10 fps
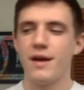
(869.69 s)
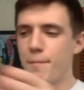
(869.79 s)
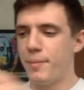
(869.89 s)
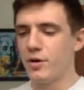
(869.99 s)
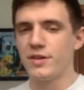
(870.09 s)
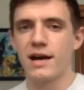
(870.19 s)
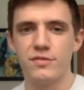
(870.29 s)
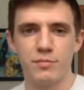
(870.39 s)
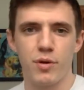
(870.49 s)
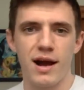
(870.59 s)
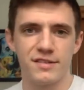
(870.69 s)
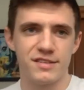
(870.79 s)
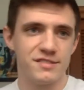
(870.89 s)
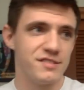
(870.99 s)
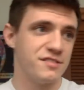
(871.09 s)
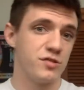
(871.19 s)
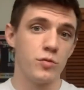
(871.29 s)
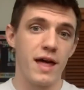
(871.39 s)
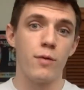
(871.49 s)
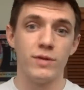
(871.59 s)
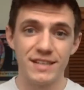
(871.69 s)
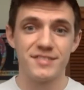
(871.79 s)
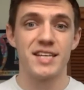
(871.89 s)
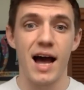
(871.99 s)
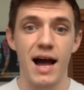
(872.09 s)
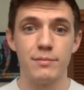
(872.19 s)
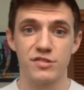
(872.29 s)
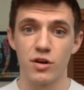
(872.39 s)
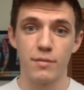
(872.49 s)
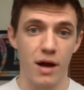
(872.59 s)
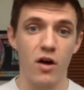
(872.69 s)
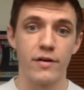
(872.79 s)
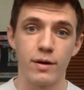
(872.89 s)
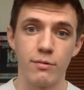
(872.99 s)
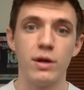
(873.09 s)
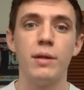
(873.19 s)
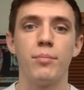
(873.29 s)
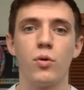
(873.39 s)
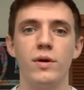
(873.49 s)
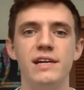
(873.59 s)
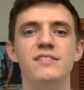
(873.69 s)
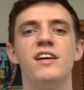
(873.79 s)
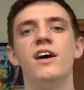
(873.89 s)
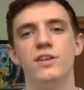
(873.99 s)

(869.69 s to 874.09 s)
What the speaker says: building out the processes so that when it's time to start hiring real employees,